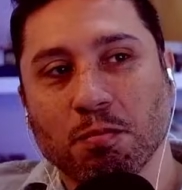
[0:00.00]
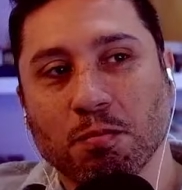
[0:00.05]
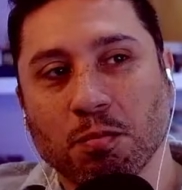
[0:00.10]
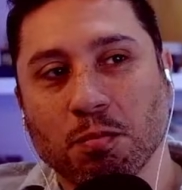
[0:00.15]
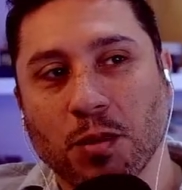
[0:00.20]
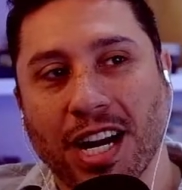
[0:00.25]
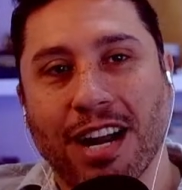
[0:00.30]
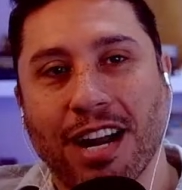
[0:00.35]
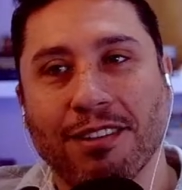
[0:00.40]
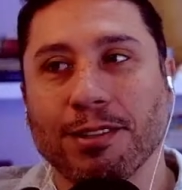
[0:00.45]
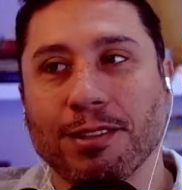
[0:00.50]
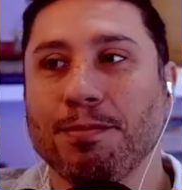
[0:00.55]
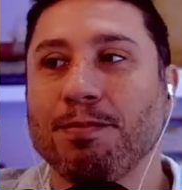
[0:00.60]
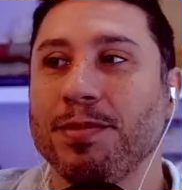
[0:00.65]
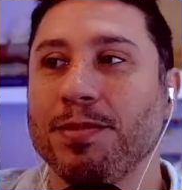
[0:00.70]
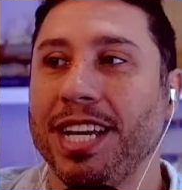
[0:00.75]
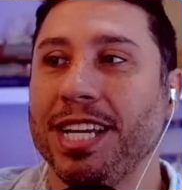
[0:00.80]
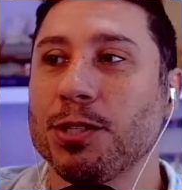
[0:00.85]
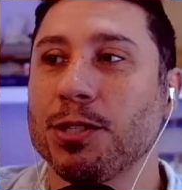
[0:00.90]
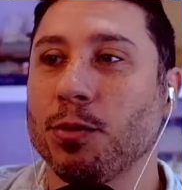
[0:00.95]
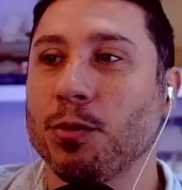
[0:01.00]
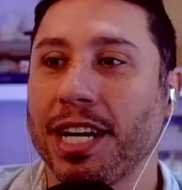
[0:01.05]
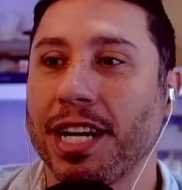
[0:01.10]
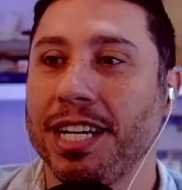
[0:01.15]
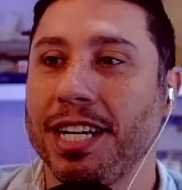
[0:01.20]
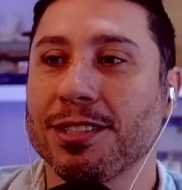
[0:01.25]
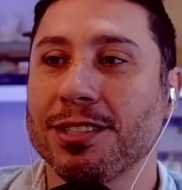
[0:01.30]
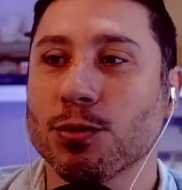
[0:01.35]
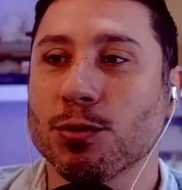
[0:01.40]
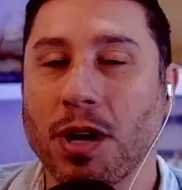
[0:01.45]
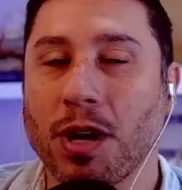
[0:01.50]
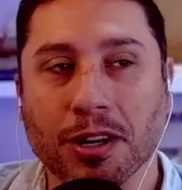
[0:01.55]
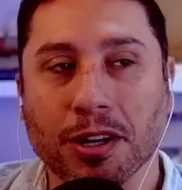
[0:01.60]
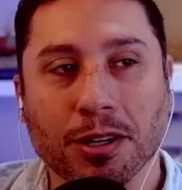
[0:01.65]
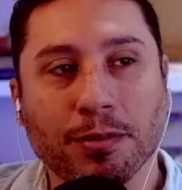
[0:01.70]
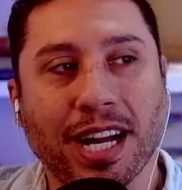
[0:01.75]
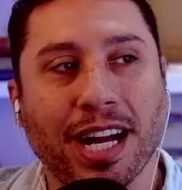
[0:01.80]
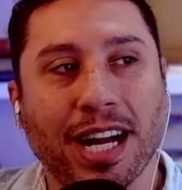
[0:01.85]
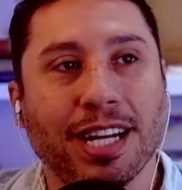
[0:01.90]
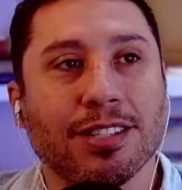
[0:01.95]
Whatever is what it is.
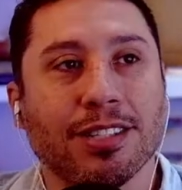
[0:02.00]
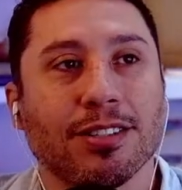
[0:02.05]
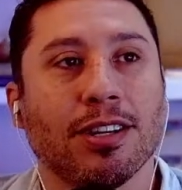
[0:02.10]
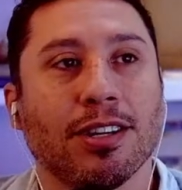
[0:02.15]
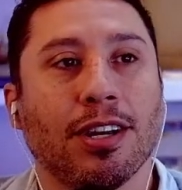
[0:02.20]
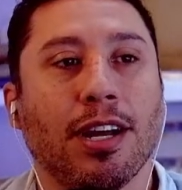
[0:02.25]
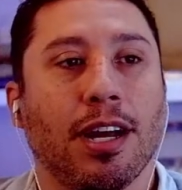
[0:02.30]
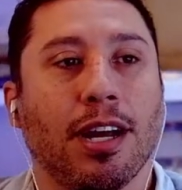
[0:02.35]
Welcome, guys.